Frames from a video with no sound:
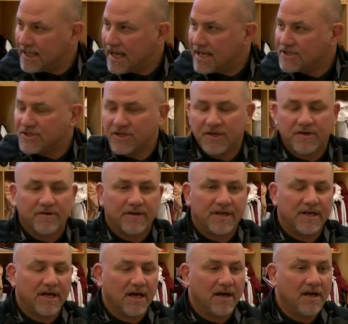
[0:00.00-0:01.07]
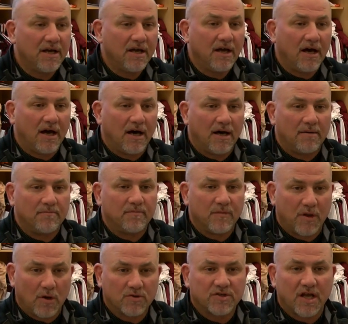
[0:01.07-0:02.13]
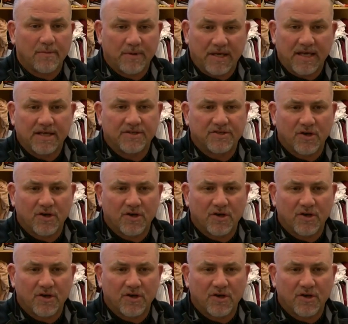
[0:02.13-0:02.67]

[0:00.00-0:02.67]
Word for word: last year and uh, um, those type of kids.